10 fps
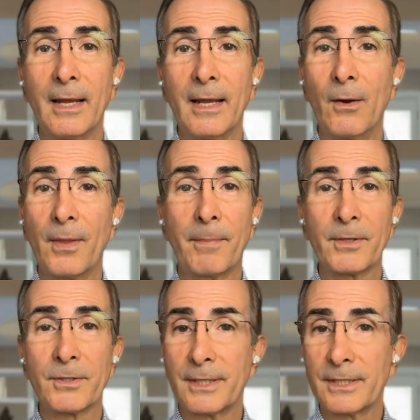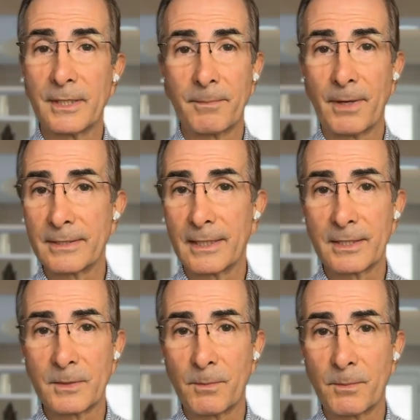oh, the person is depressed,
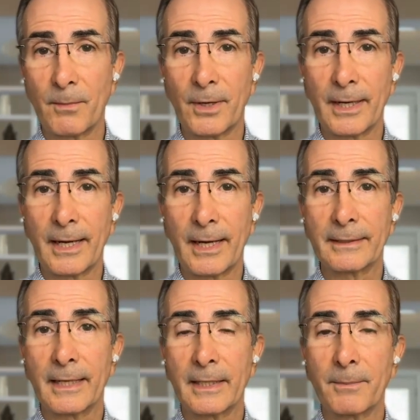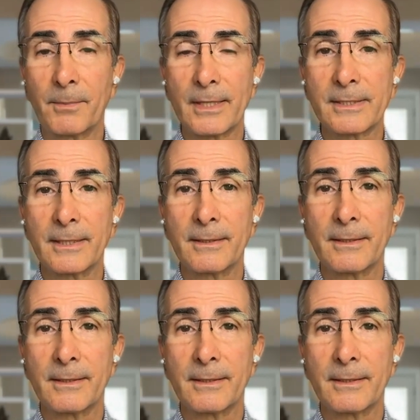let's put them on an antidepressant.